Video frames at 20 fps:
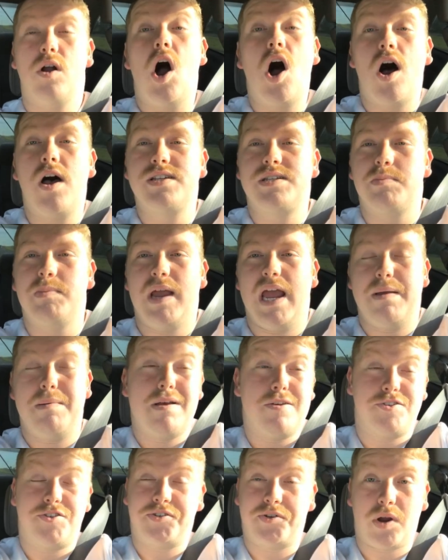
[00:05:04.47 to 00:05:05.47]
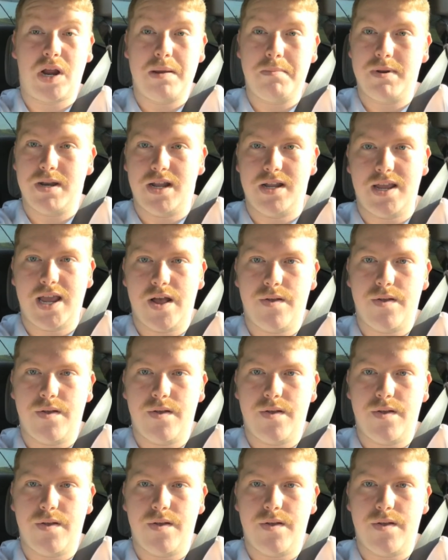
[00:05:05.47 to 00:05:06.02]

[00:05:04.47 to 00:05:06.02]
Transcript: Awesome game. I was screaming and